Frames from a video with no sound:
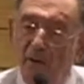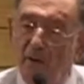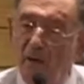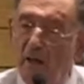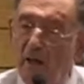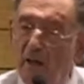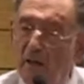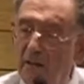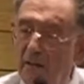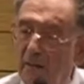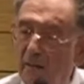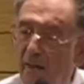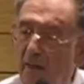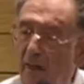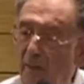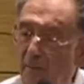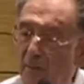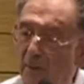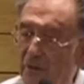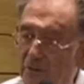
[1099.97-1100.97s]
Karl the
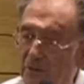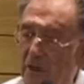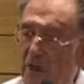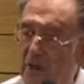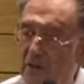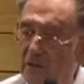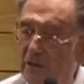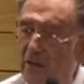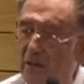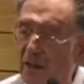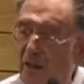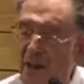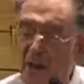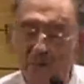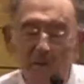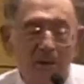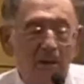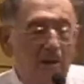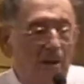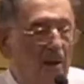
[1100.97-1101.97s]
Hammer, Charles the
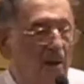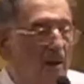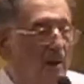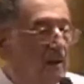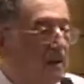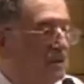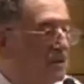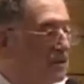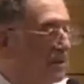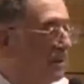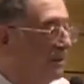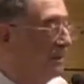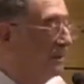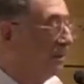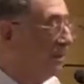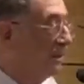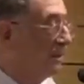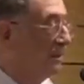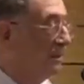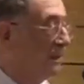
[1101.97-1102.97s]
Hammer, in
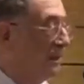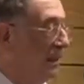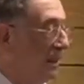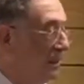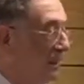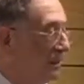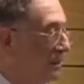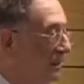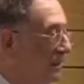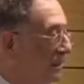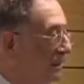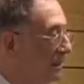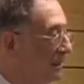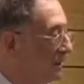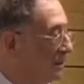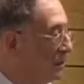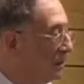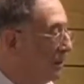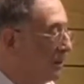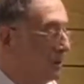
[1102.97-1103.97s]
728
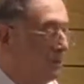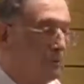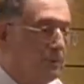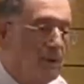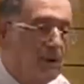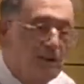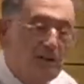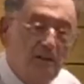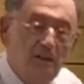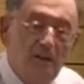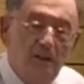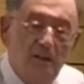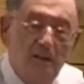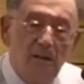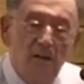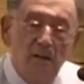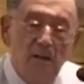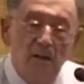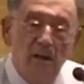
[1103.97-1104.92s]
at Tours Poitiers